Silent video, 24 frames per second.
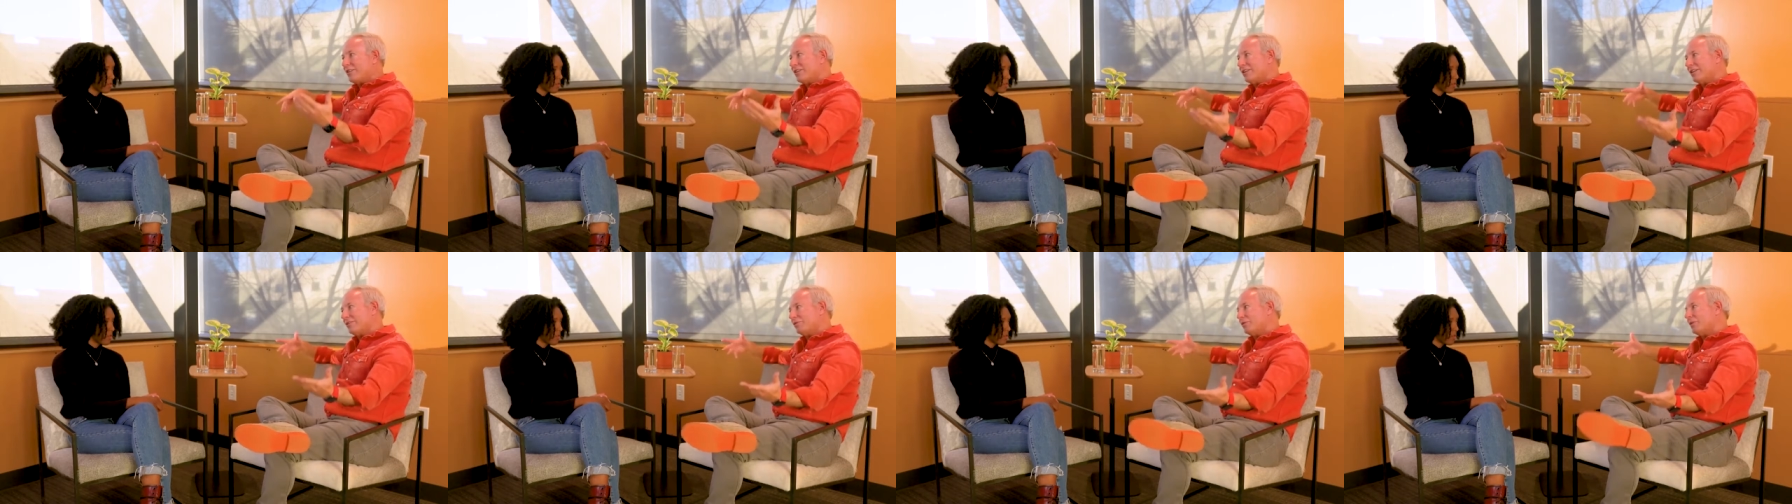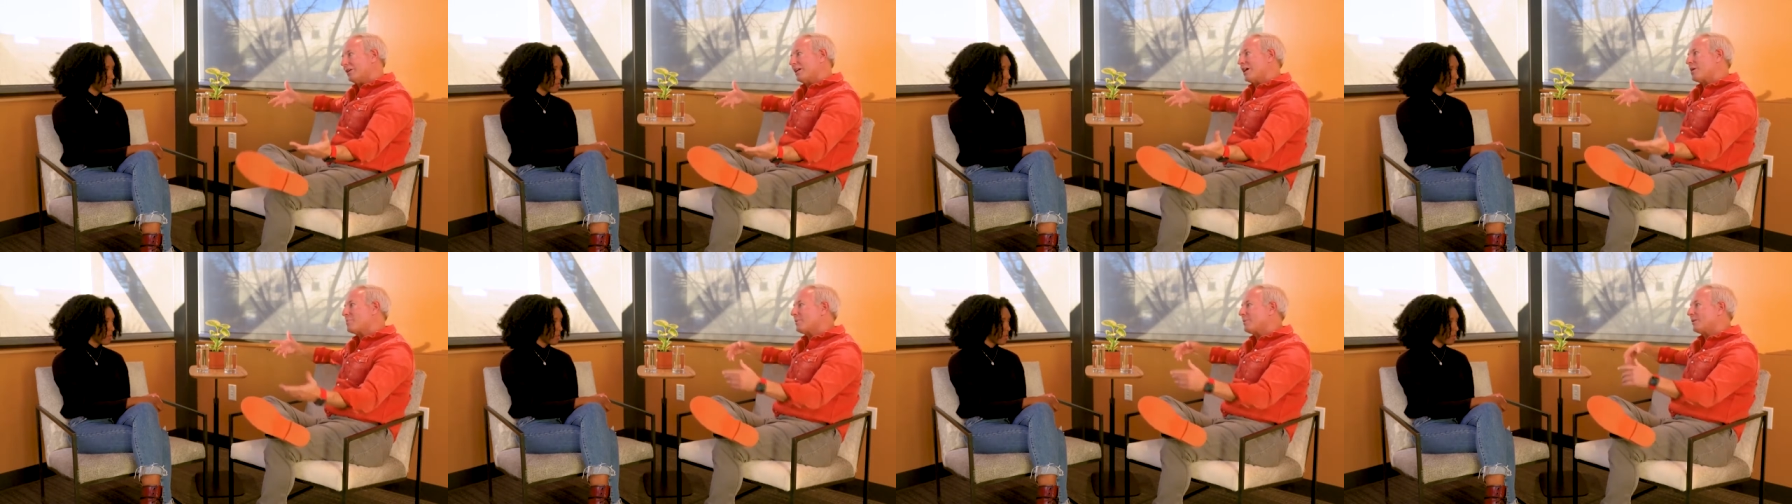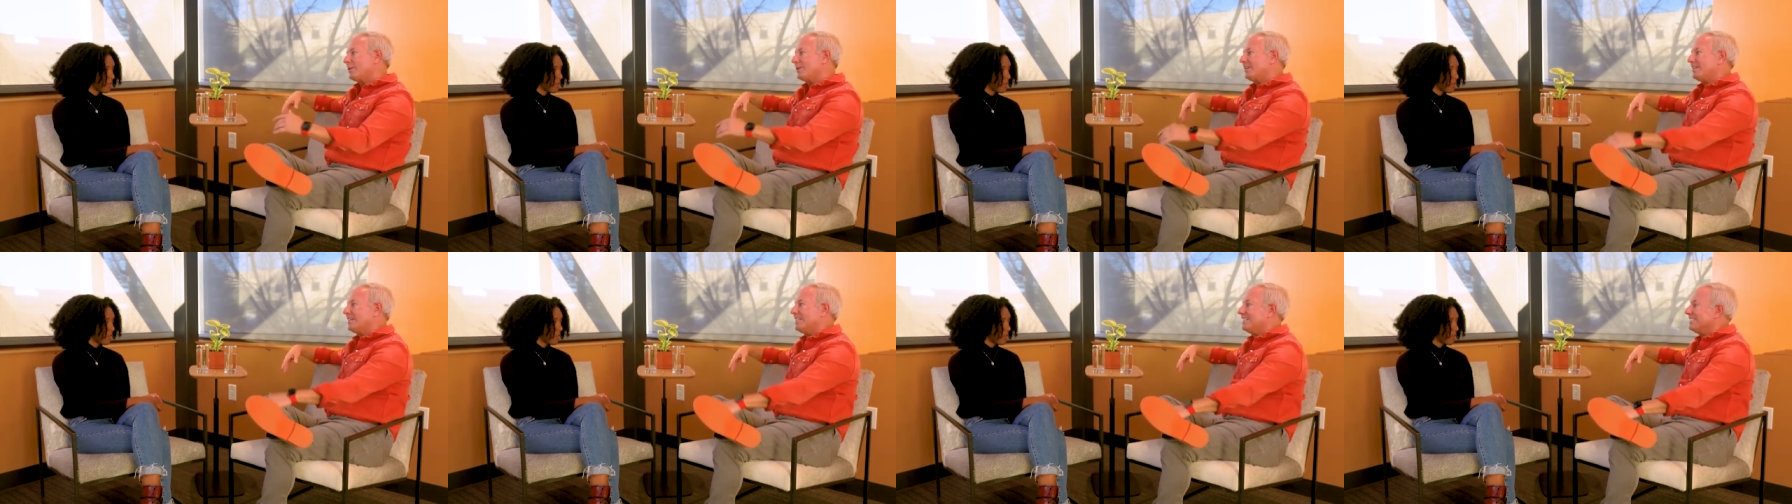than when I
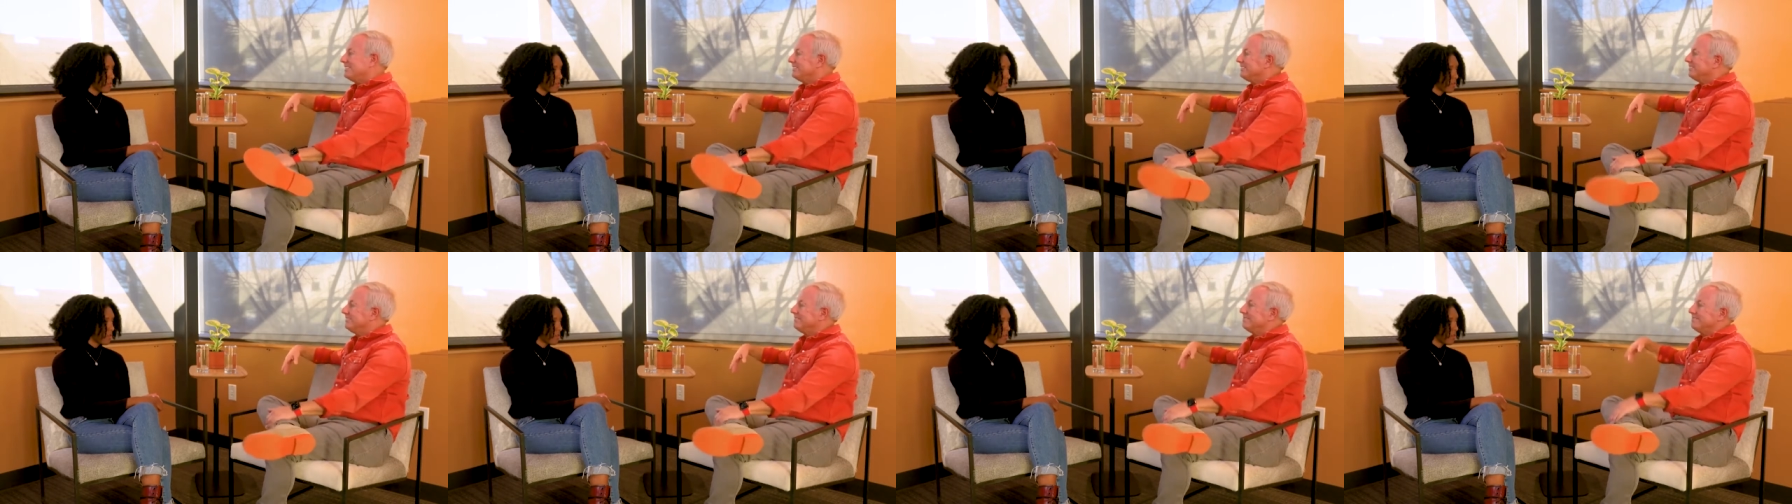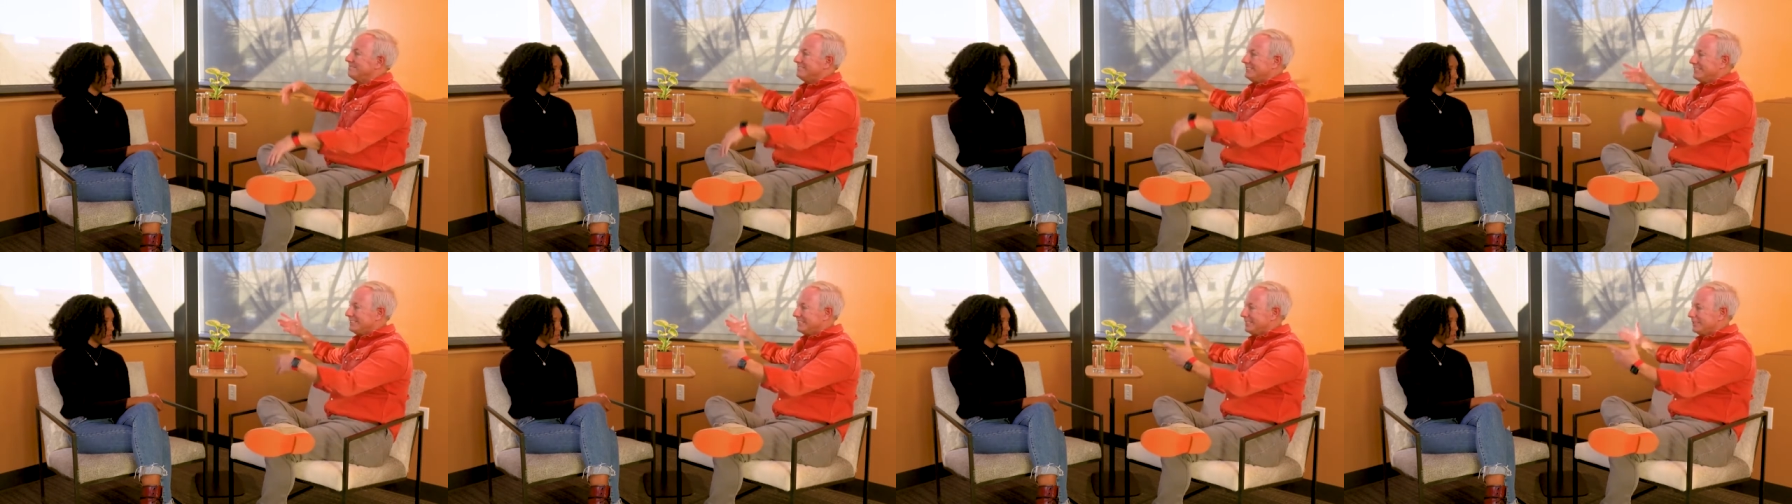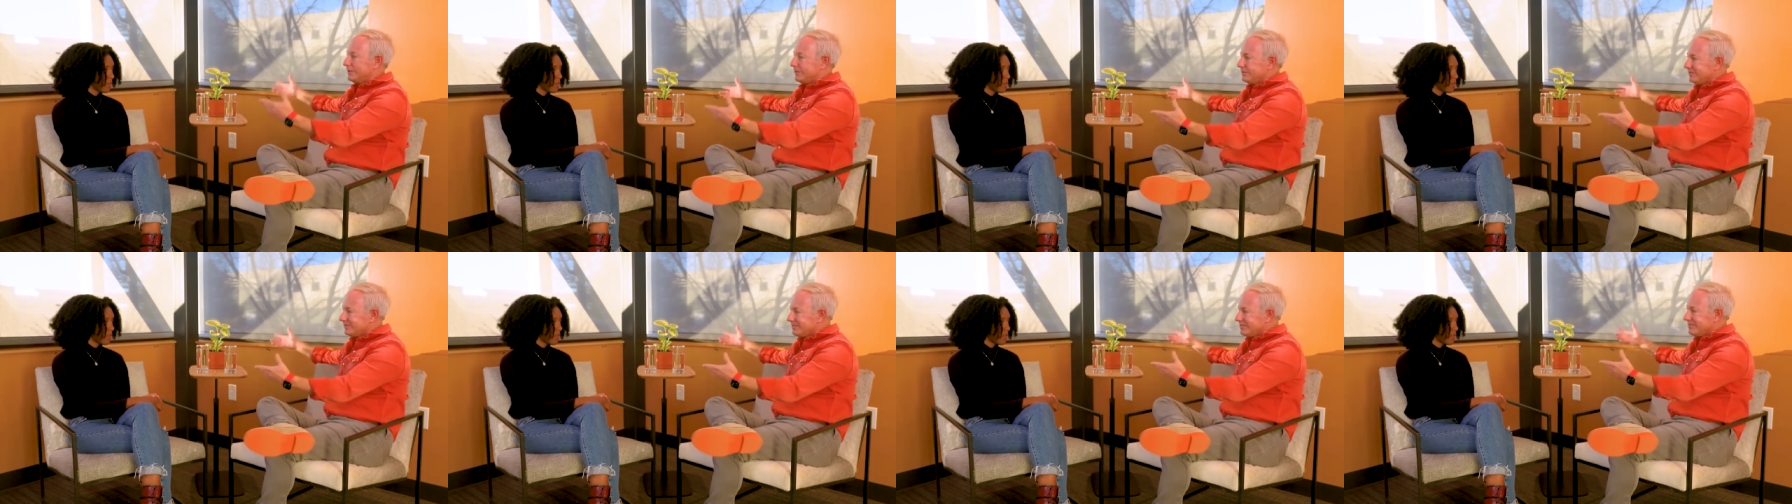put it in,
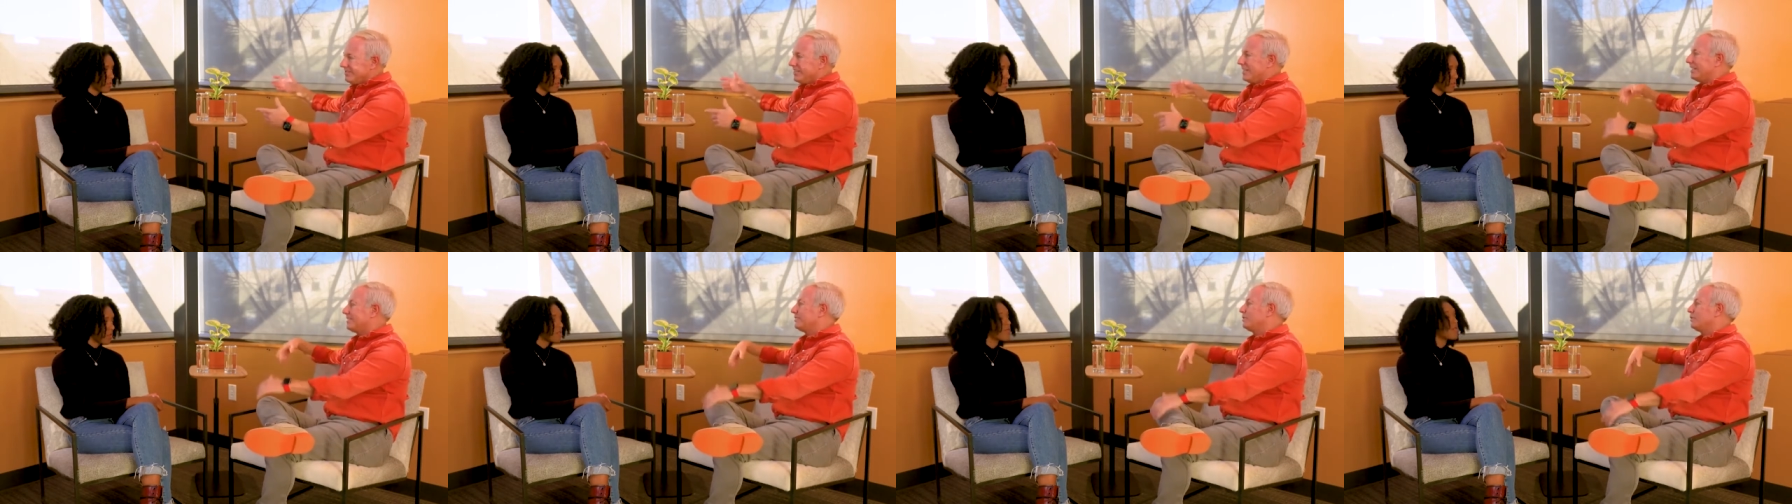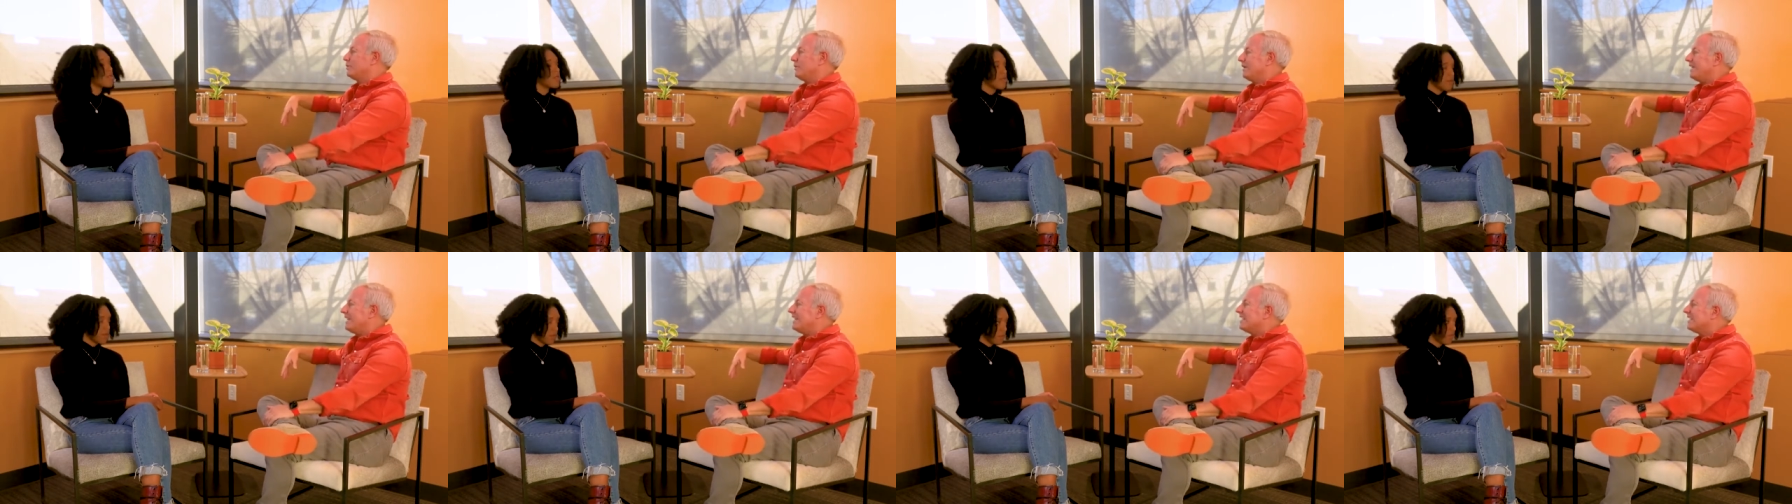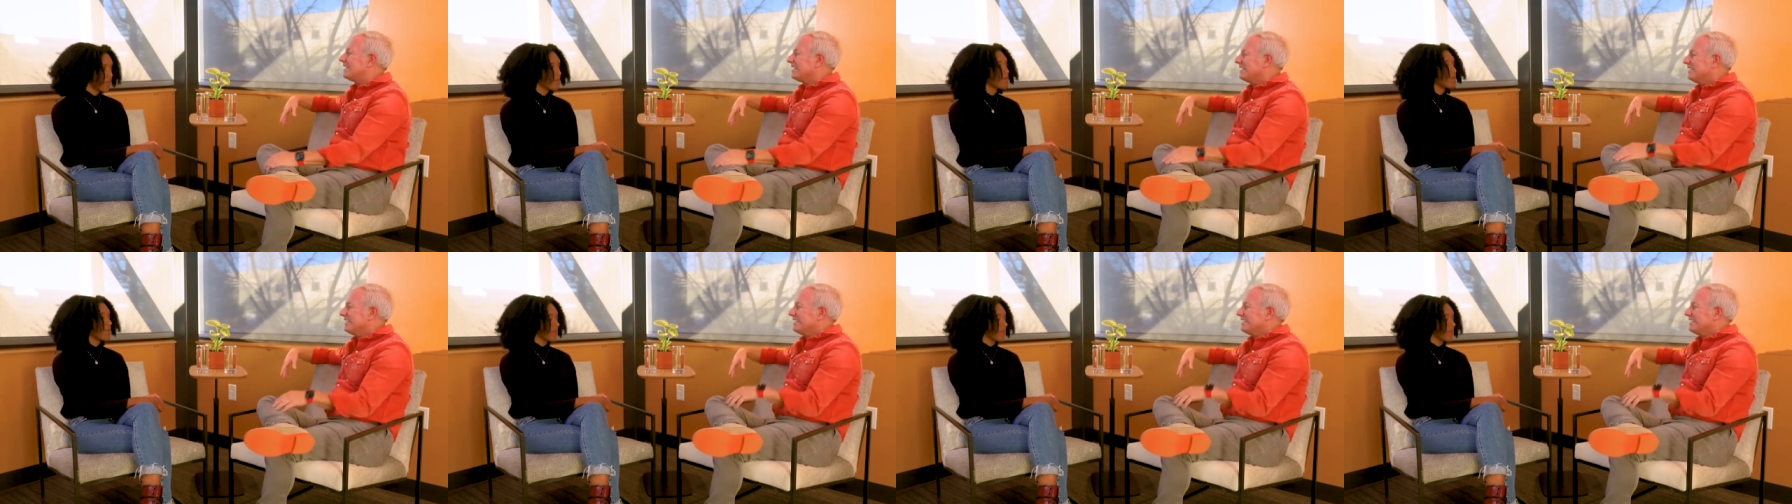next week.